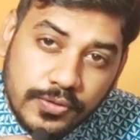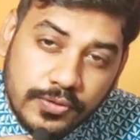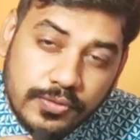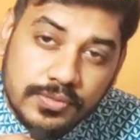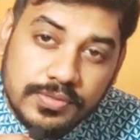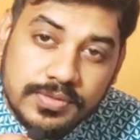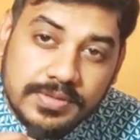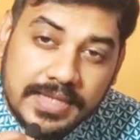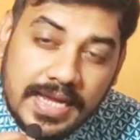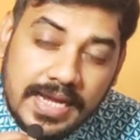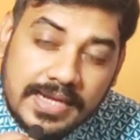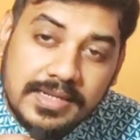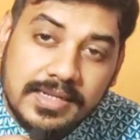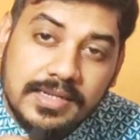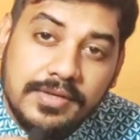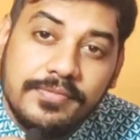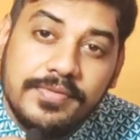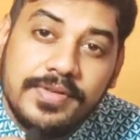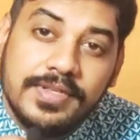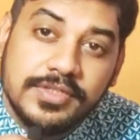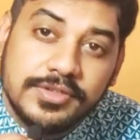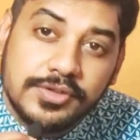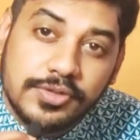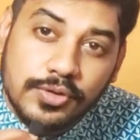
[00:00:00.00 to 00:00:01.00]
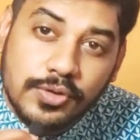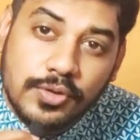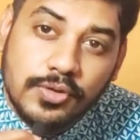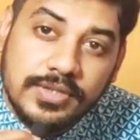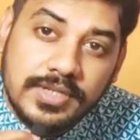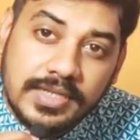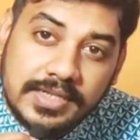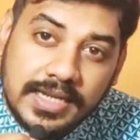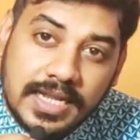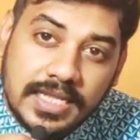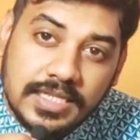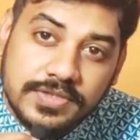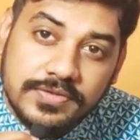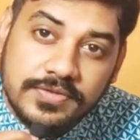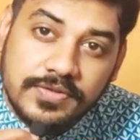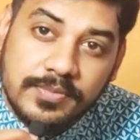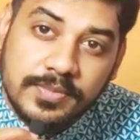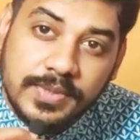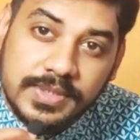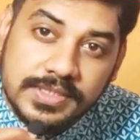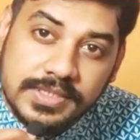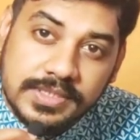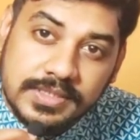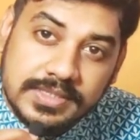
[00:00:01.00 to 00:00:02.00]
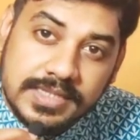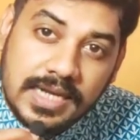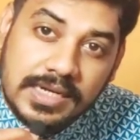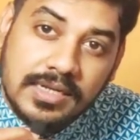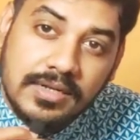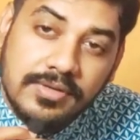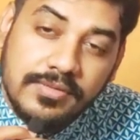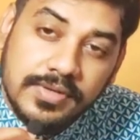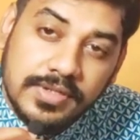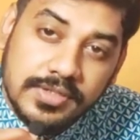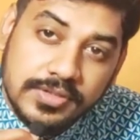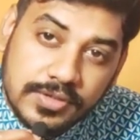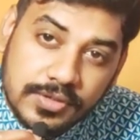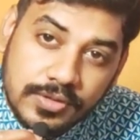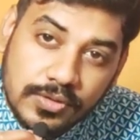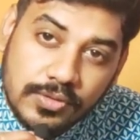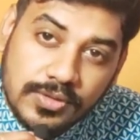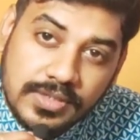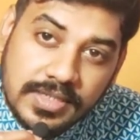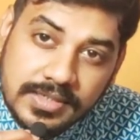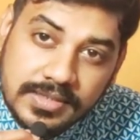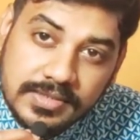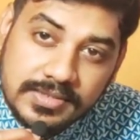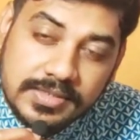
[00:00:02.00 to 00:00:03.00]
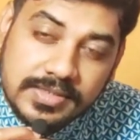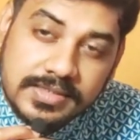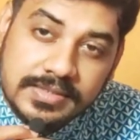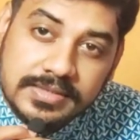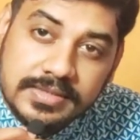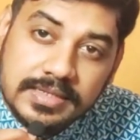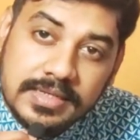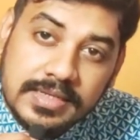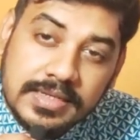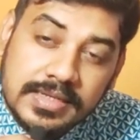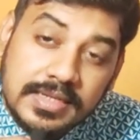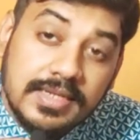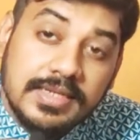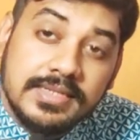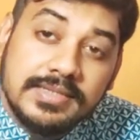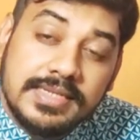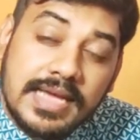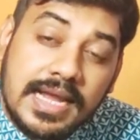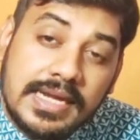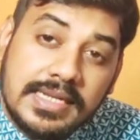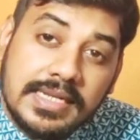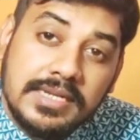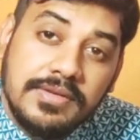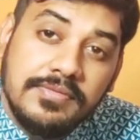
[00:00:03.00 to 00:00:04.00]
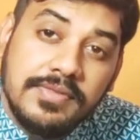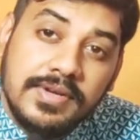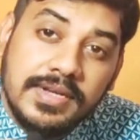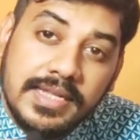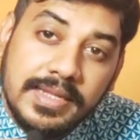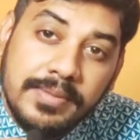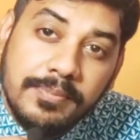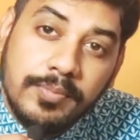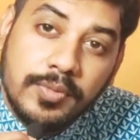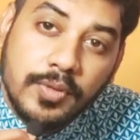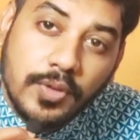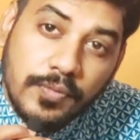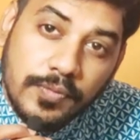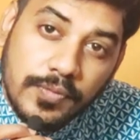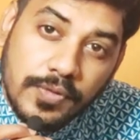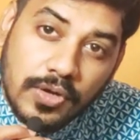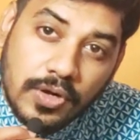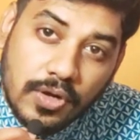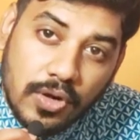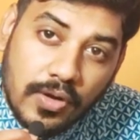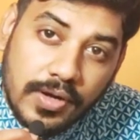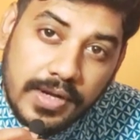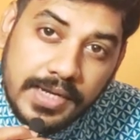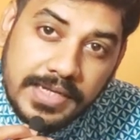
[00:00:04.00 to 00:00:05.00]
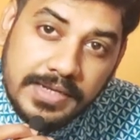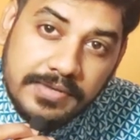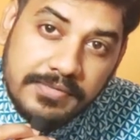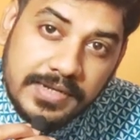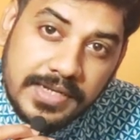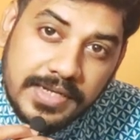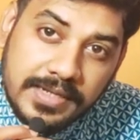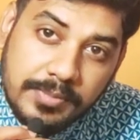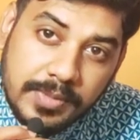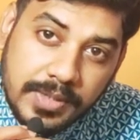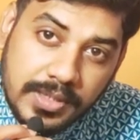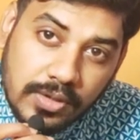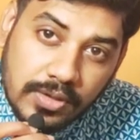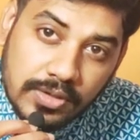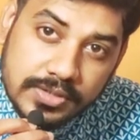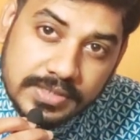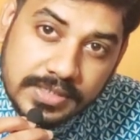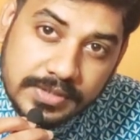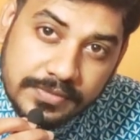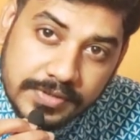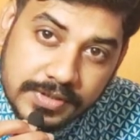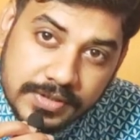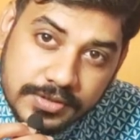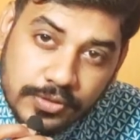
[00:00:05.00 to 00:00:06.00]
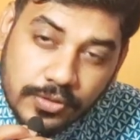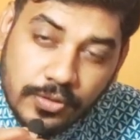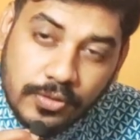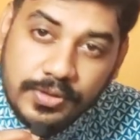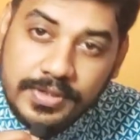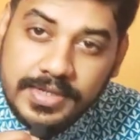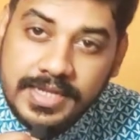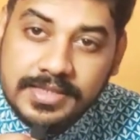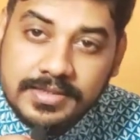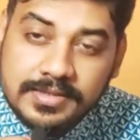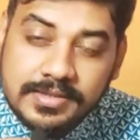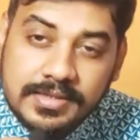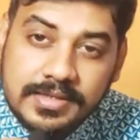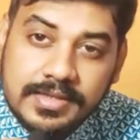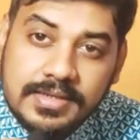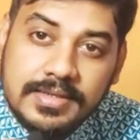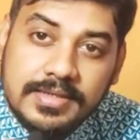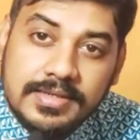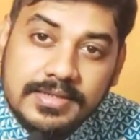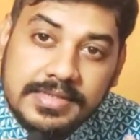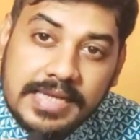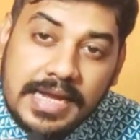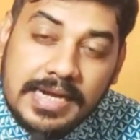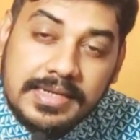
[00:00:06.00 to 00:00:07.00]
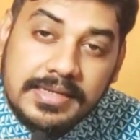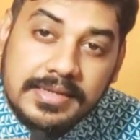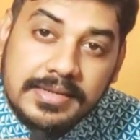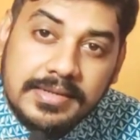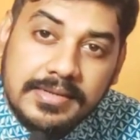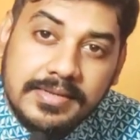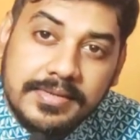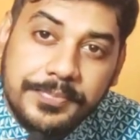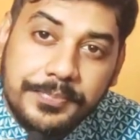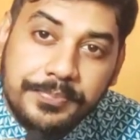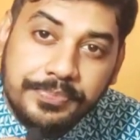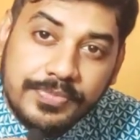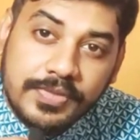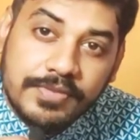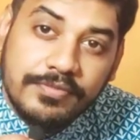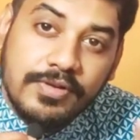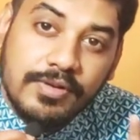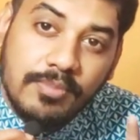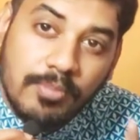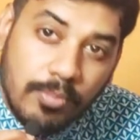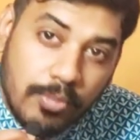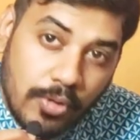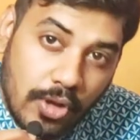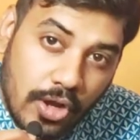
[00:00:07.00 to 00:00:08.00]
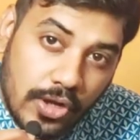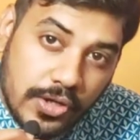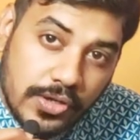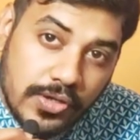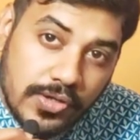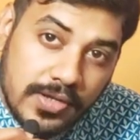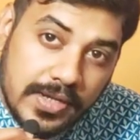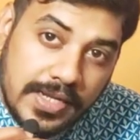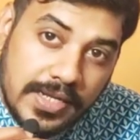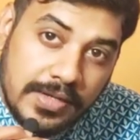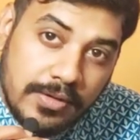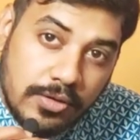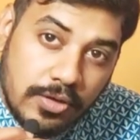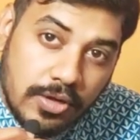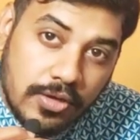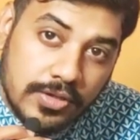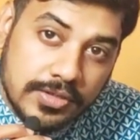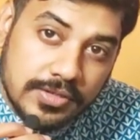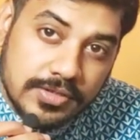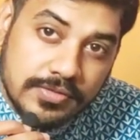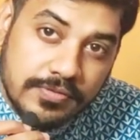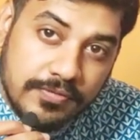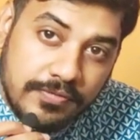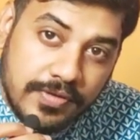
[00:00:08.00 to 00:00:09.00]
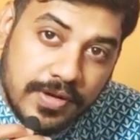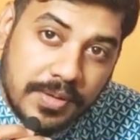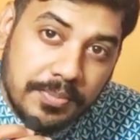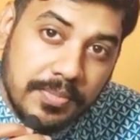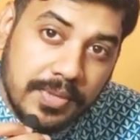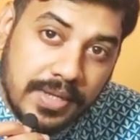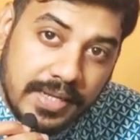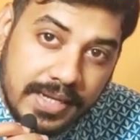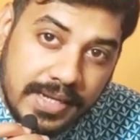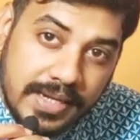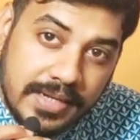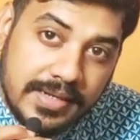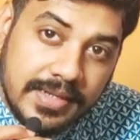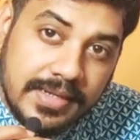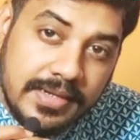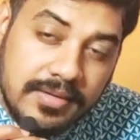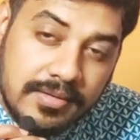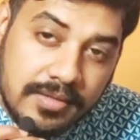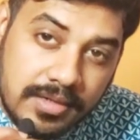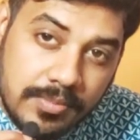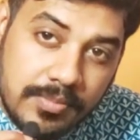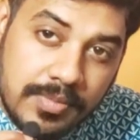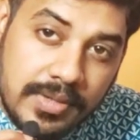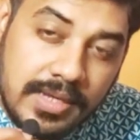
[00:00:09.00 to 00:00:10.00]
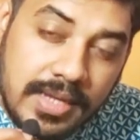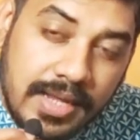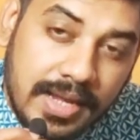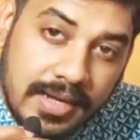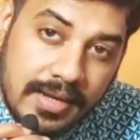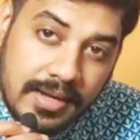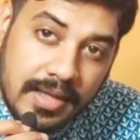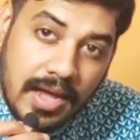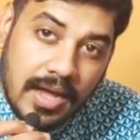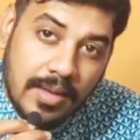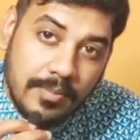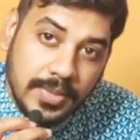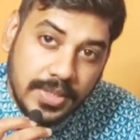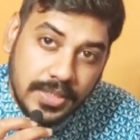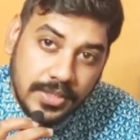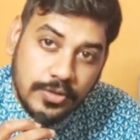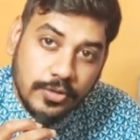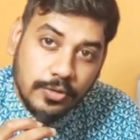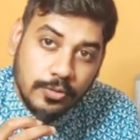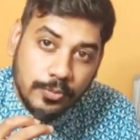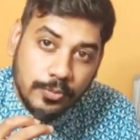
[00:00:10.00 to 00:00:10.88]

you. Saturn will slow the transformation, Saturn will slow the disease, Saturn will improve your longevity because it will slow death, Saturn will block your in-laws from creating trouble and harming